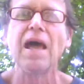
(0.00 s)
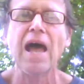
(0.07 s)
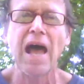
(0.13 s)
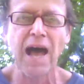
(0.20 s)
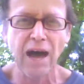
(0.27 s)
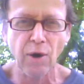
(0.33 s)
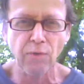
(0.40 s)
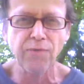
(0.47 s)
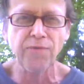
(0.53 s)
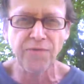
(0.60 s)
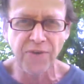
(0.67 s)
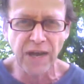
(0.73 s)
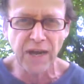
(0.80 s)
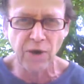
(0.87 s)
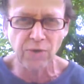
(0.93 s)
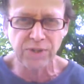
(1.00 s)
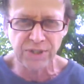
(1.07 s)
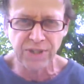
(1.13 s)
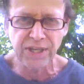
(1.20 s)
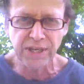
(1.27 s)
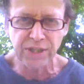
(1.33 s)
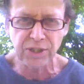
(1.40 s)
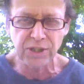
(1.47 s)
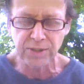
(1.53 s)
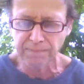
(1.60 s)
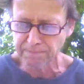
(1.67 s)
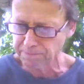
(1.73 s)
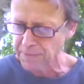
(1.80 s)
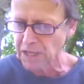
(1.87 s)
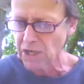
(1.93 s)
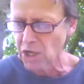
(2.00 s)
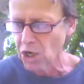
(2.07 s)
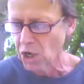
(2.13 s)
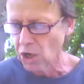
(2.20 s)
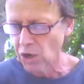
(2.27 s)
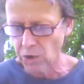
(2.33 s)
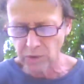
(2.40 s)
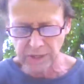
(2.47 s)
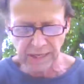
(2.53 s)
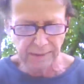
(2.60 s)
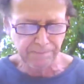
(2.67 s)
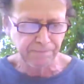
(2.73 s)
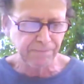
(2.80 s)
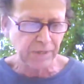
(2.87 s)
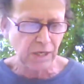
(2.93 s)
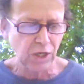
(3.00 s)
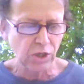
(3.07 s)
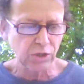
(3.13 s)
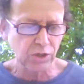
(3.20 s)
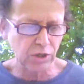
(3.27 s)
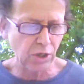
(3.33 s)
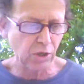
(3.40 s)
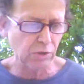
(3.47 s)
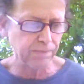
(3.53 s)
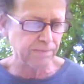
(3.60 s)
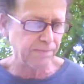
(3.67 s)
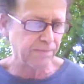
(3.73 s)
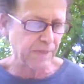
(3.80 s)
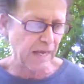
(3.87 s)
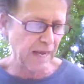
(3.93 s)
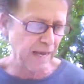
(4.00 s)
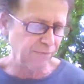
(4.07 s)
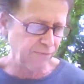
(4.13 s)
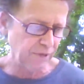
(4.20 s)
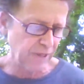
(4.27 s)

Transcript: How fair is this? Okay, so after